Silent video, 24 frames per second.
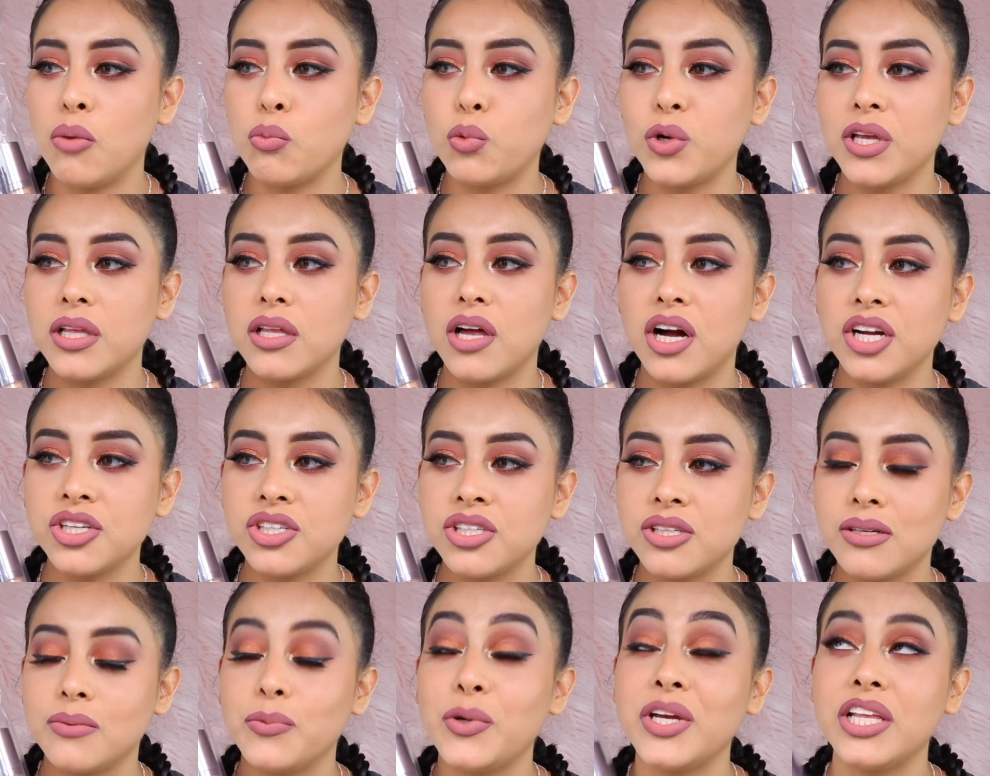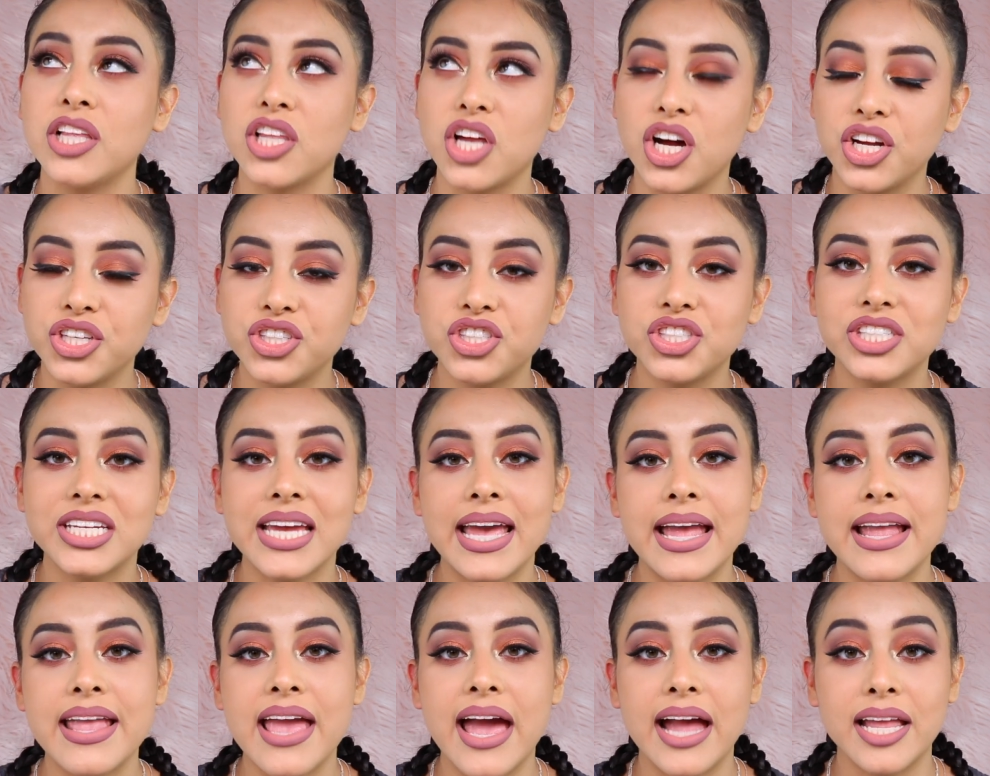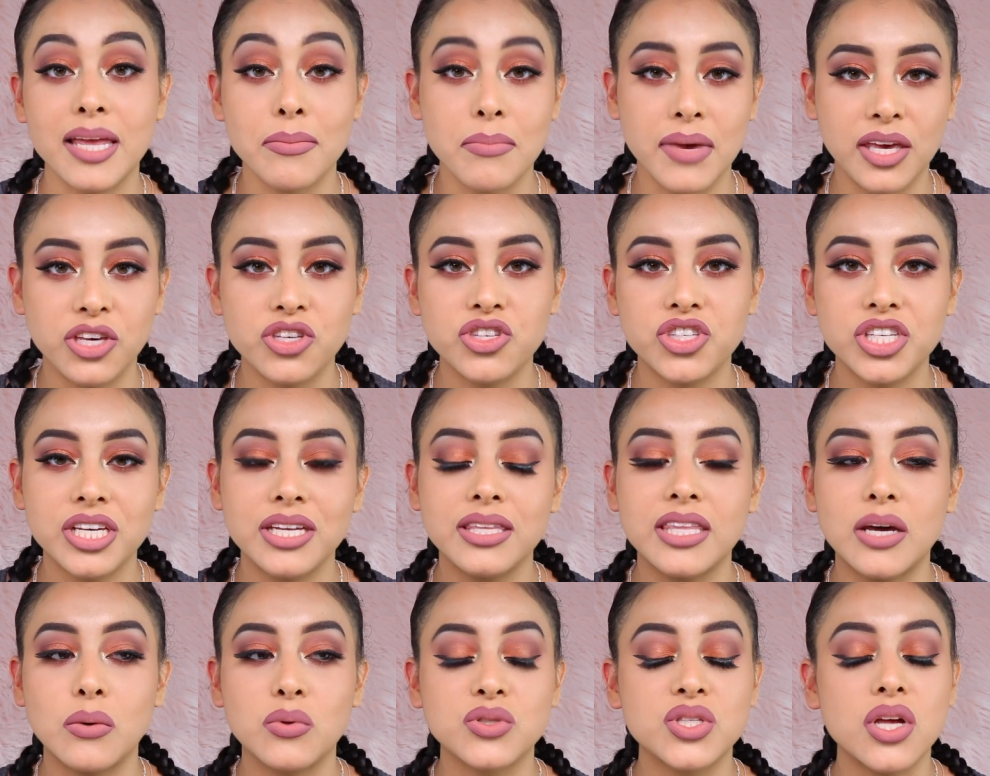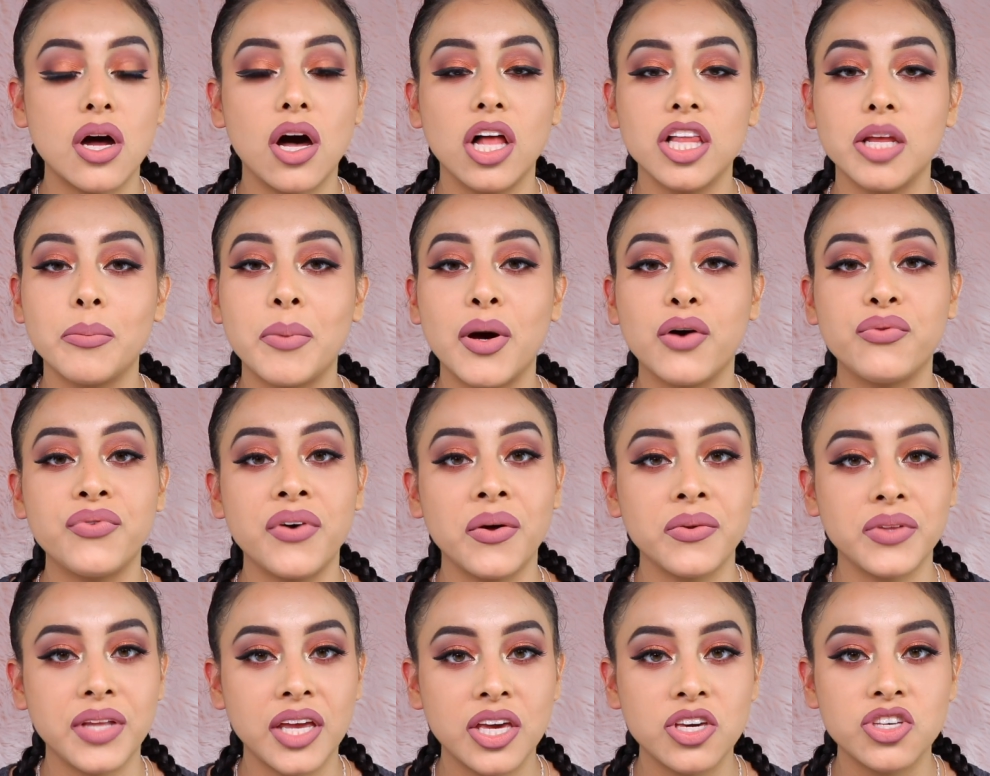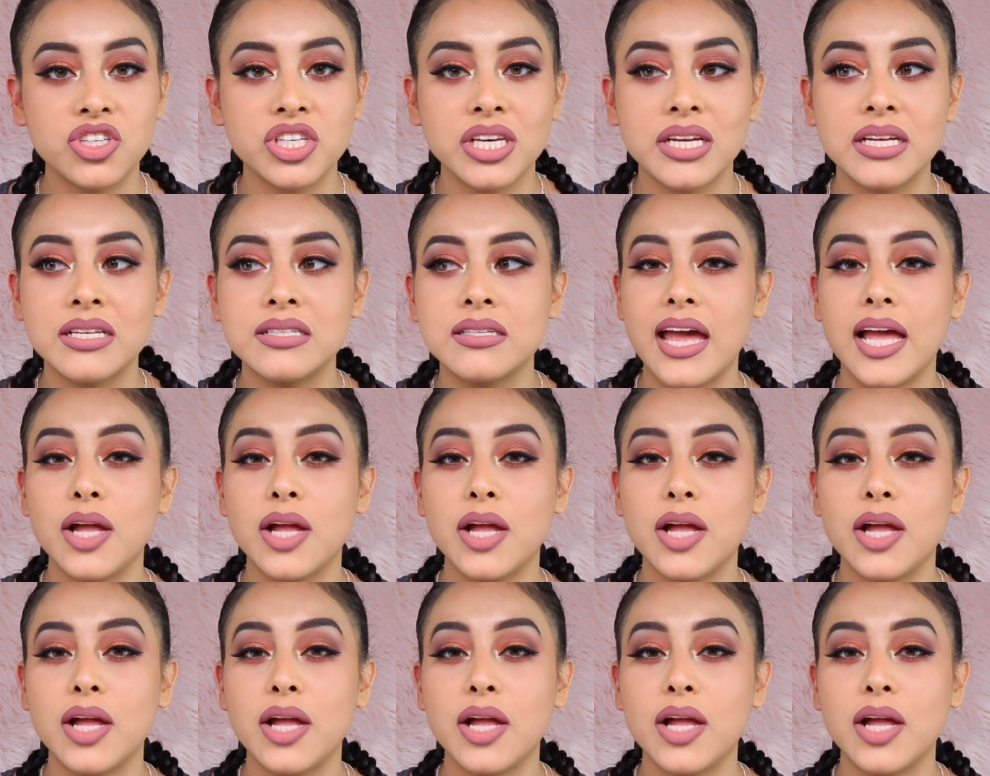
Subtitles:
we launched an animation that was all about foundations,